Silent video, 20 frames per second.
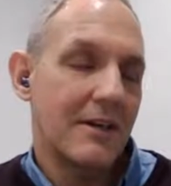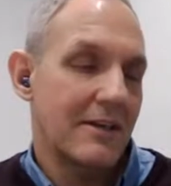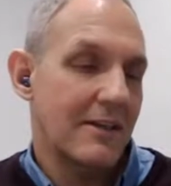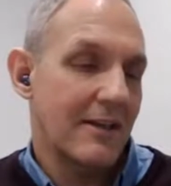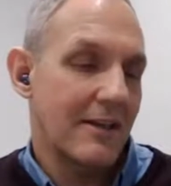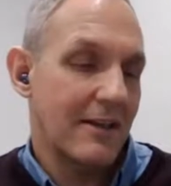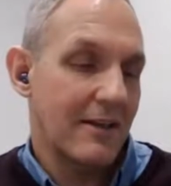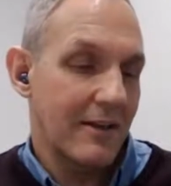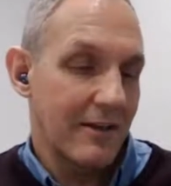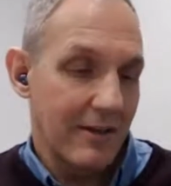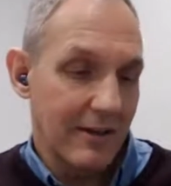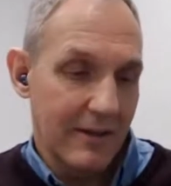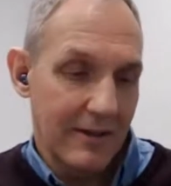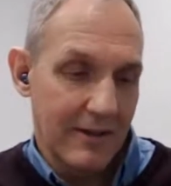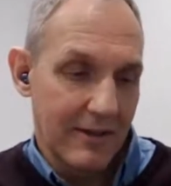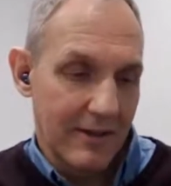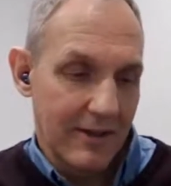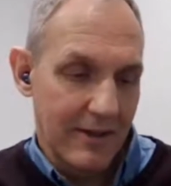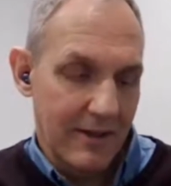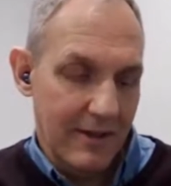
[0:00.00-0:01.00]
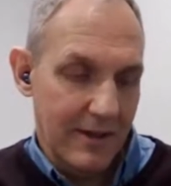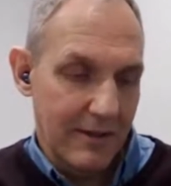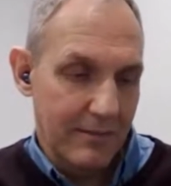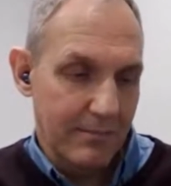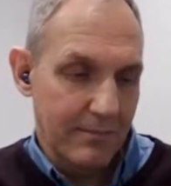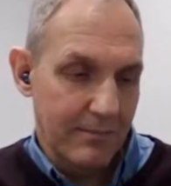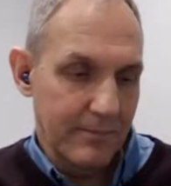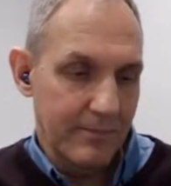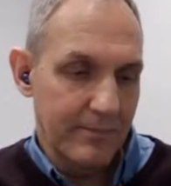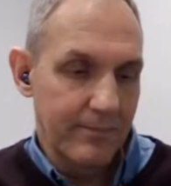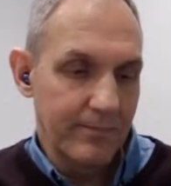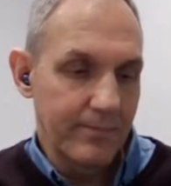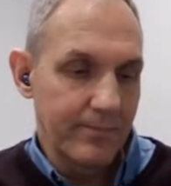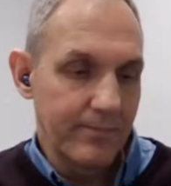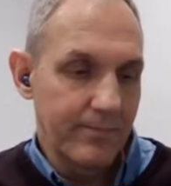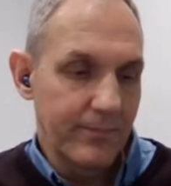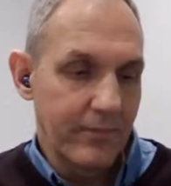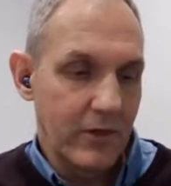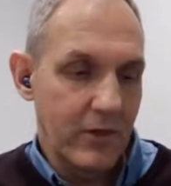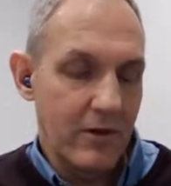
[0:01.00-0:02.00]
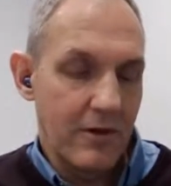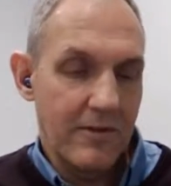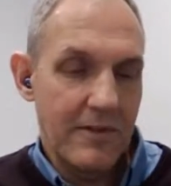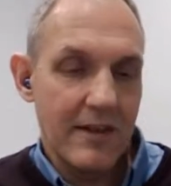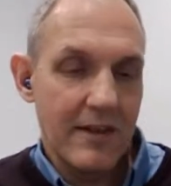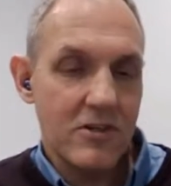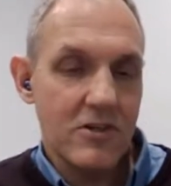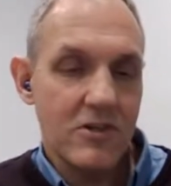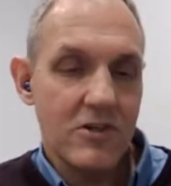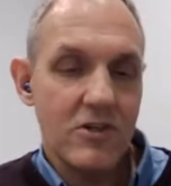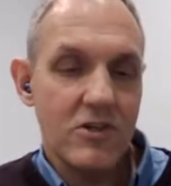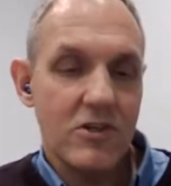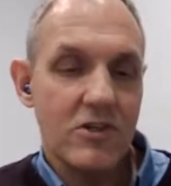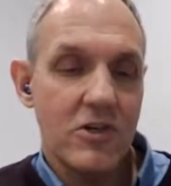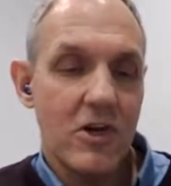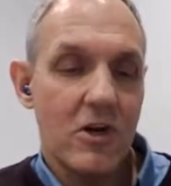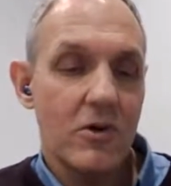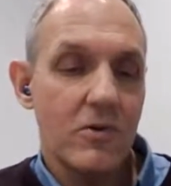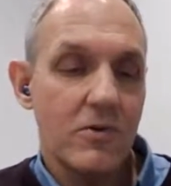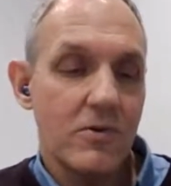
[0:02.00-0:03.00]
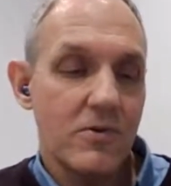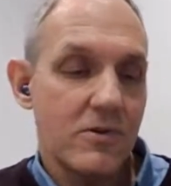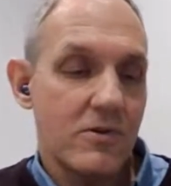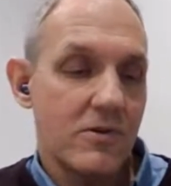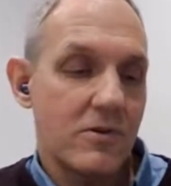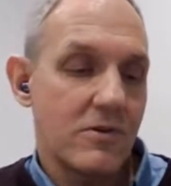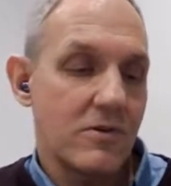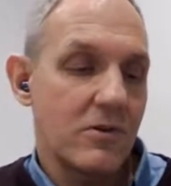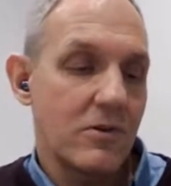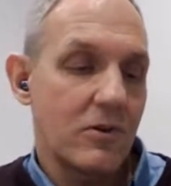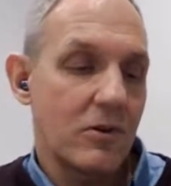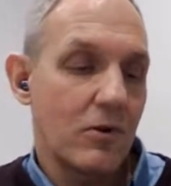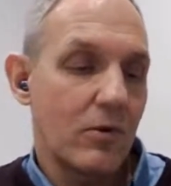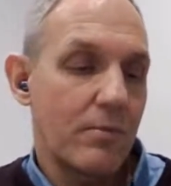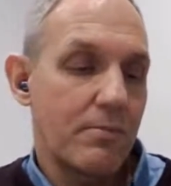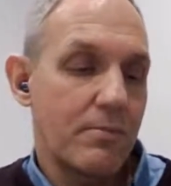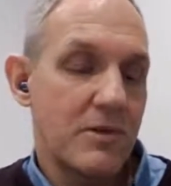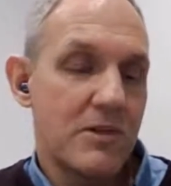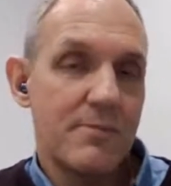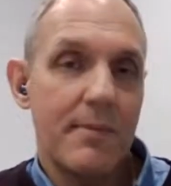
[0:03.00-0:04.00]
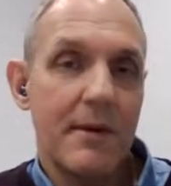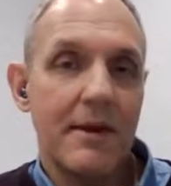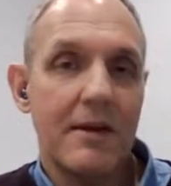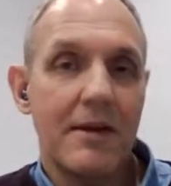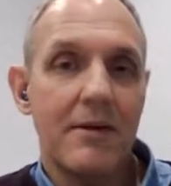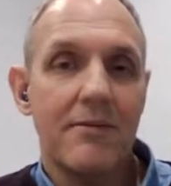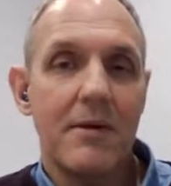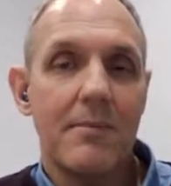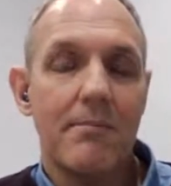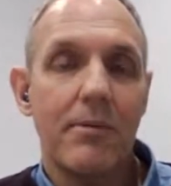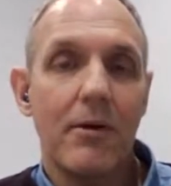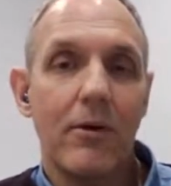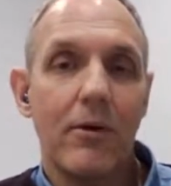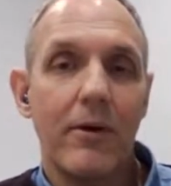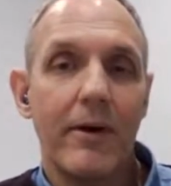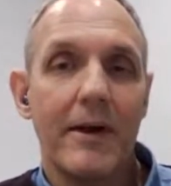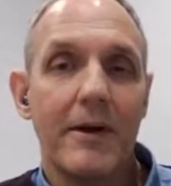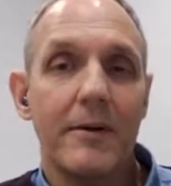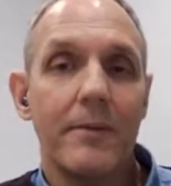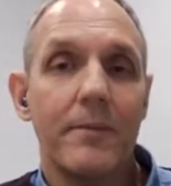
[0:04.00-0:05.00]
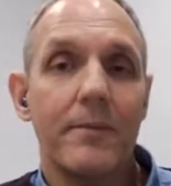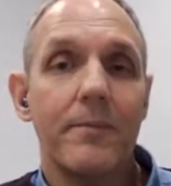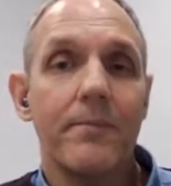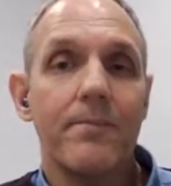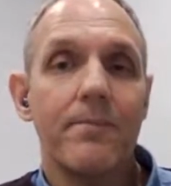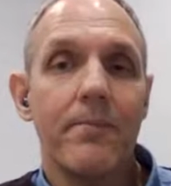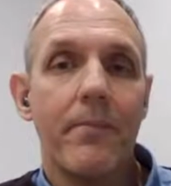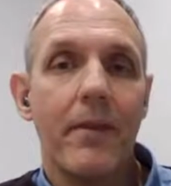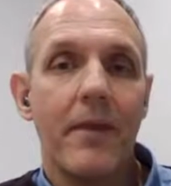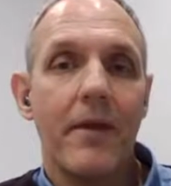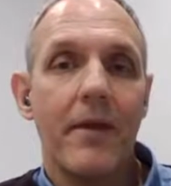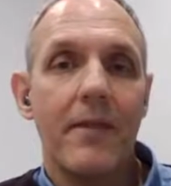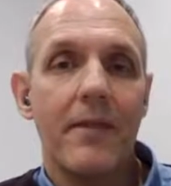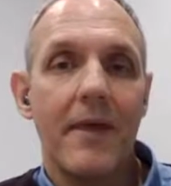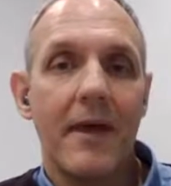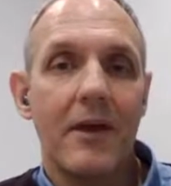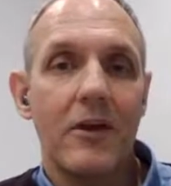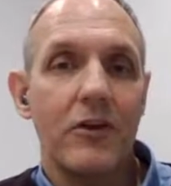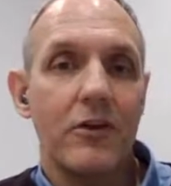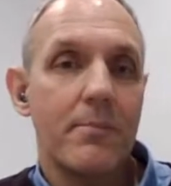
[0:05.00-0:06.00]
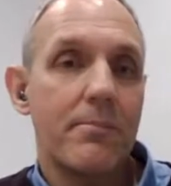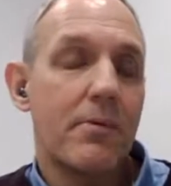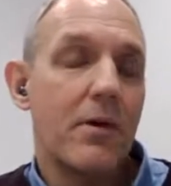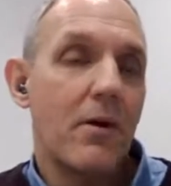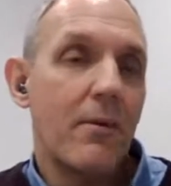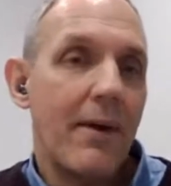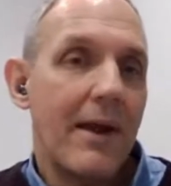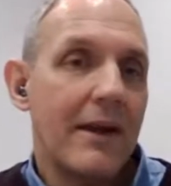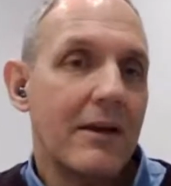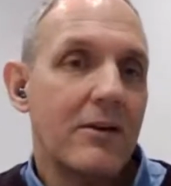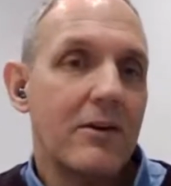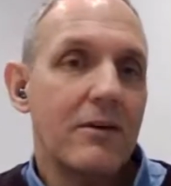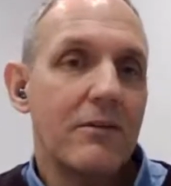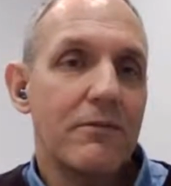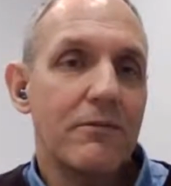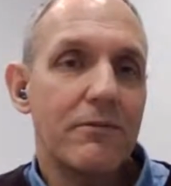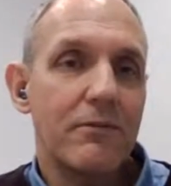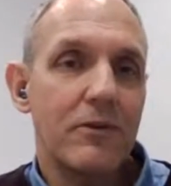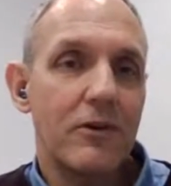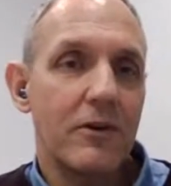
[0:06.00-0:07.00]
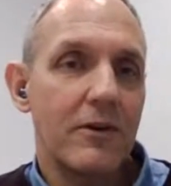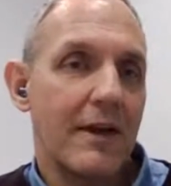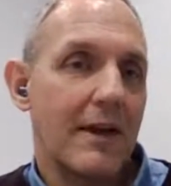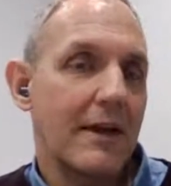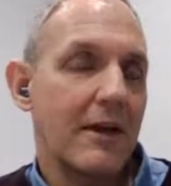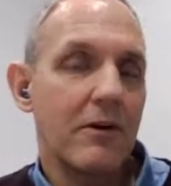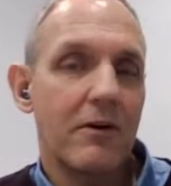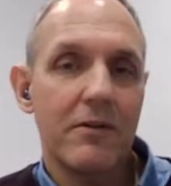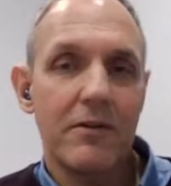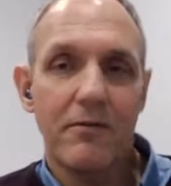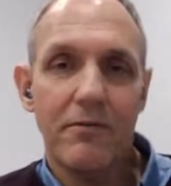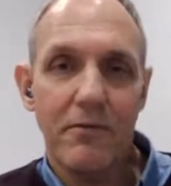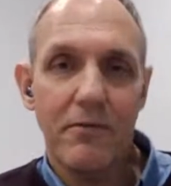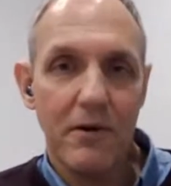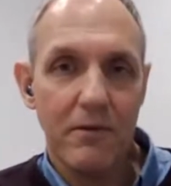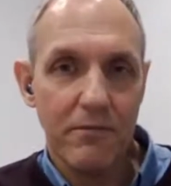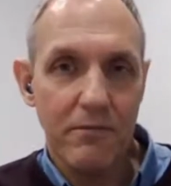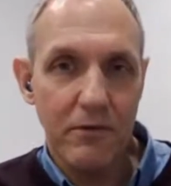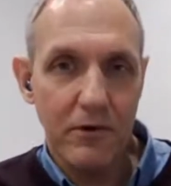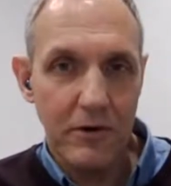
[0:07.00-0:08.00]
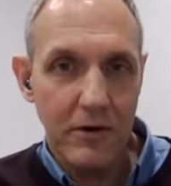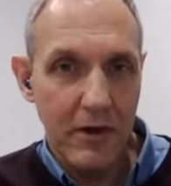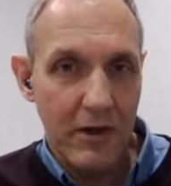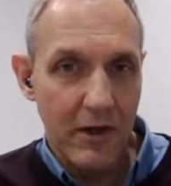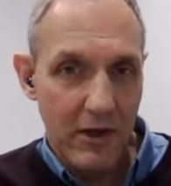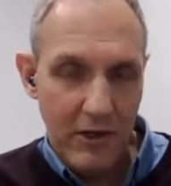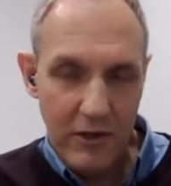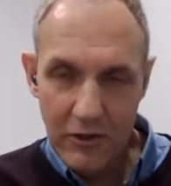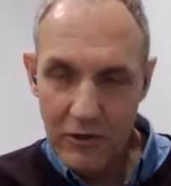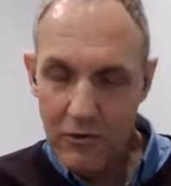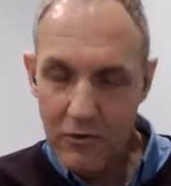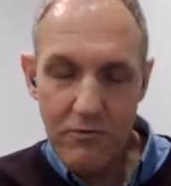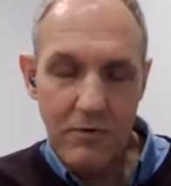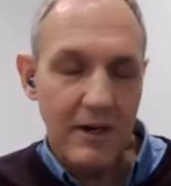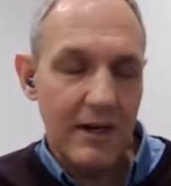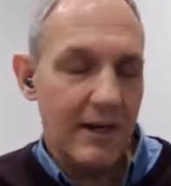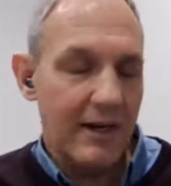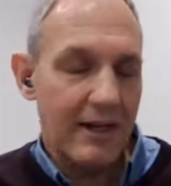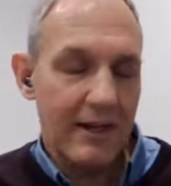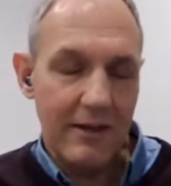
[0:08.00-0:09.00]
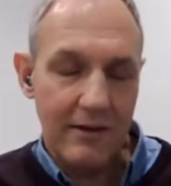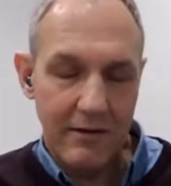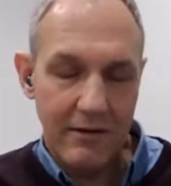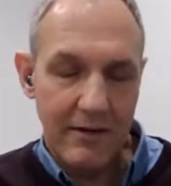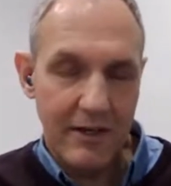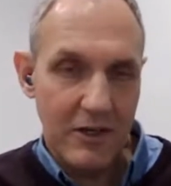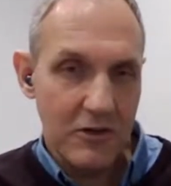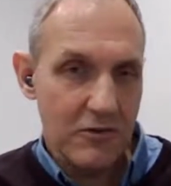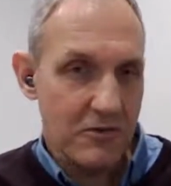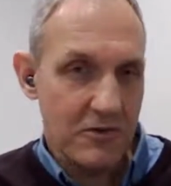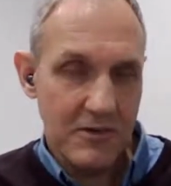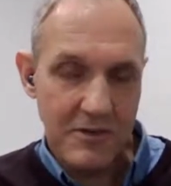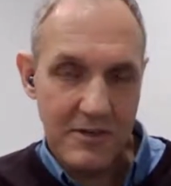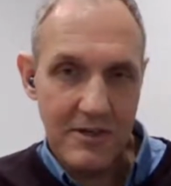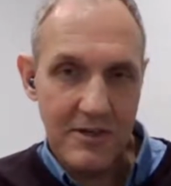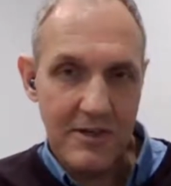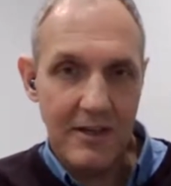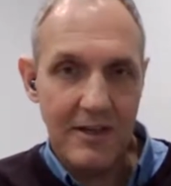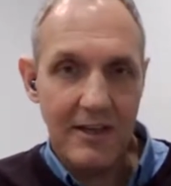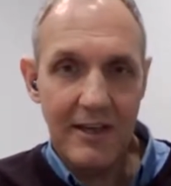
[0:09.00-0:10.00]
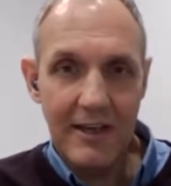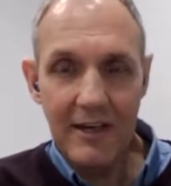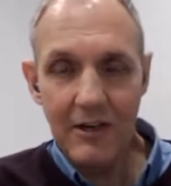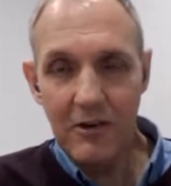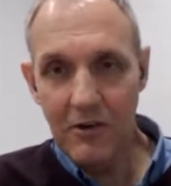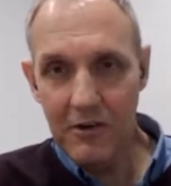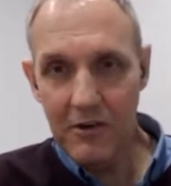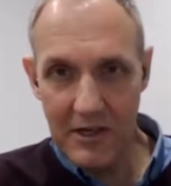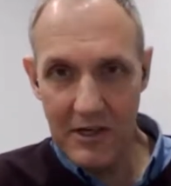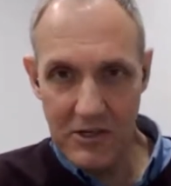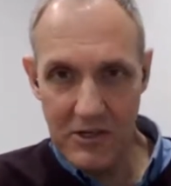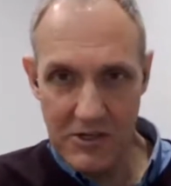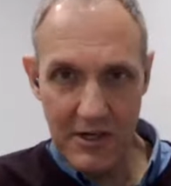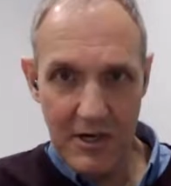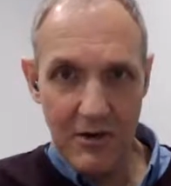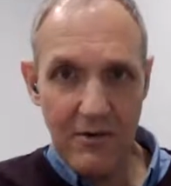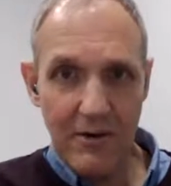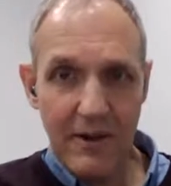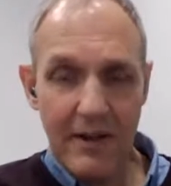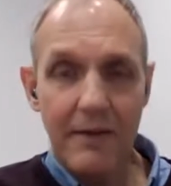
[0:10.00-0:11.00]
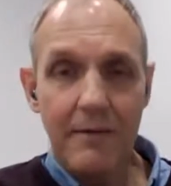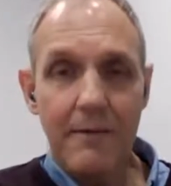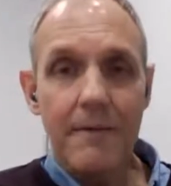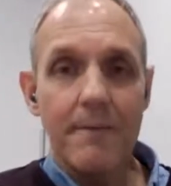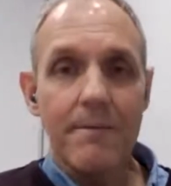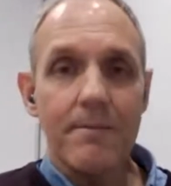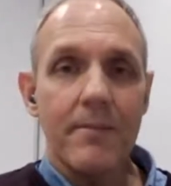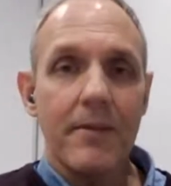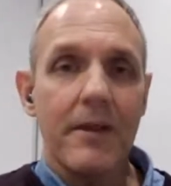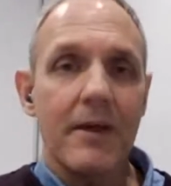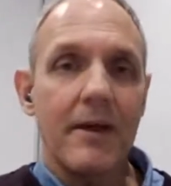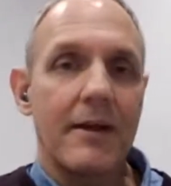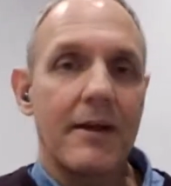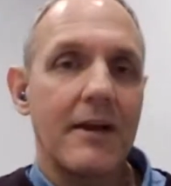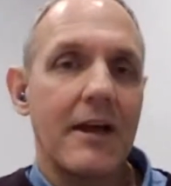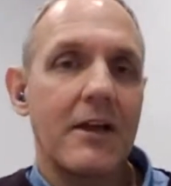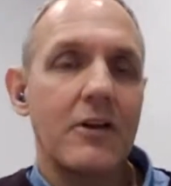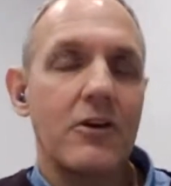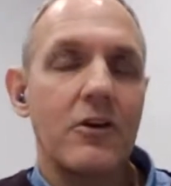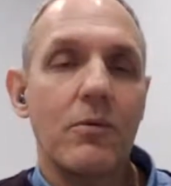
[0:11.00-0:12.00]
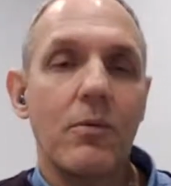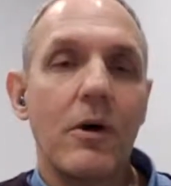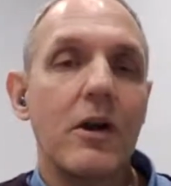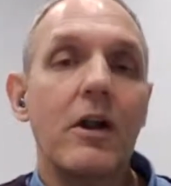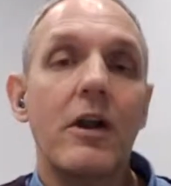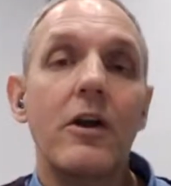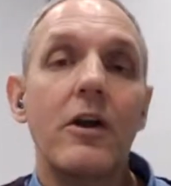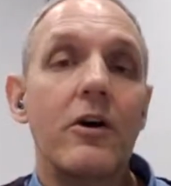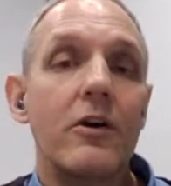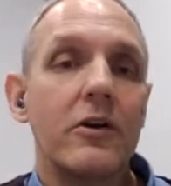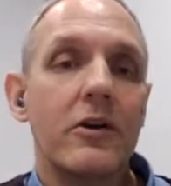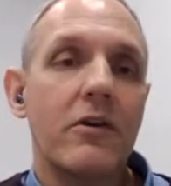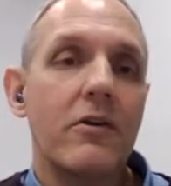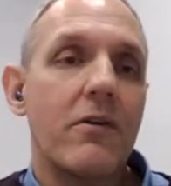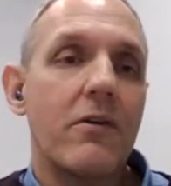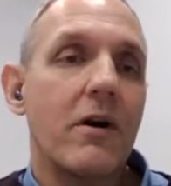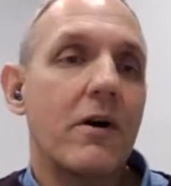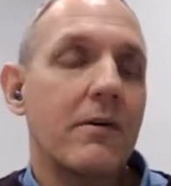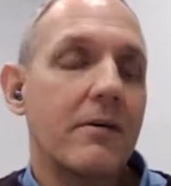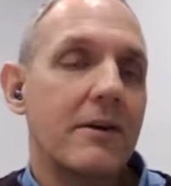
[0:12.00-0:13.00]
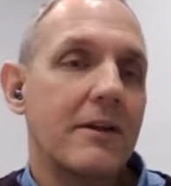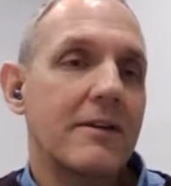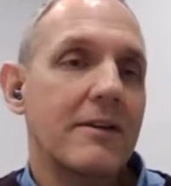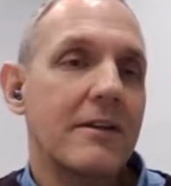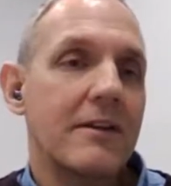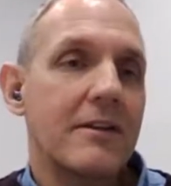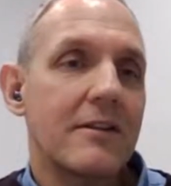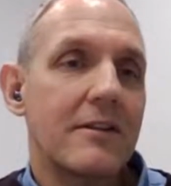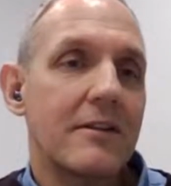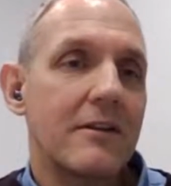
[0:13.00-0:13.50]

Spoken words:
I think, that just shows your prospective employer that you're proactive, you're getting on the front foot, you're really interested and keen on engineering, and you want to learn and grow. And I think,